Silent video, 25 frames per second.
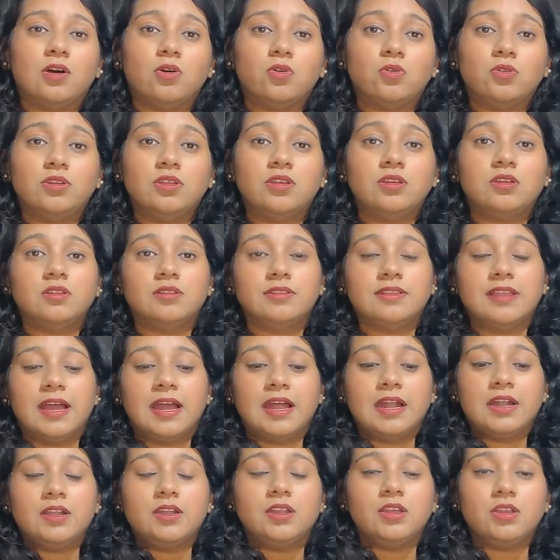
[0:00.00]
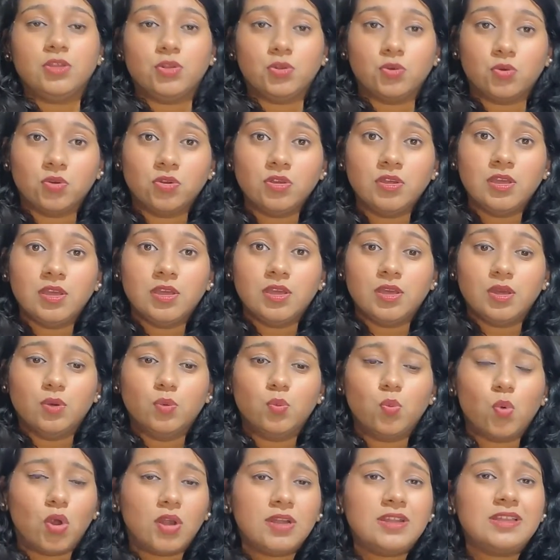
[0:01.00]
out that, you know,
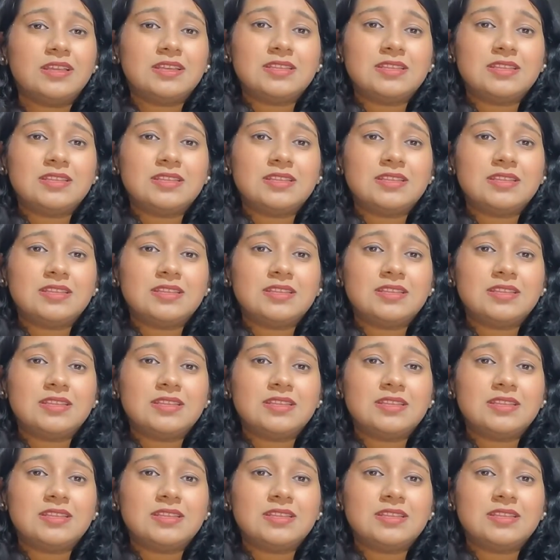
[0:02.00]
what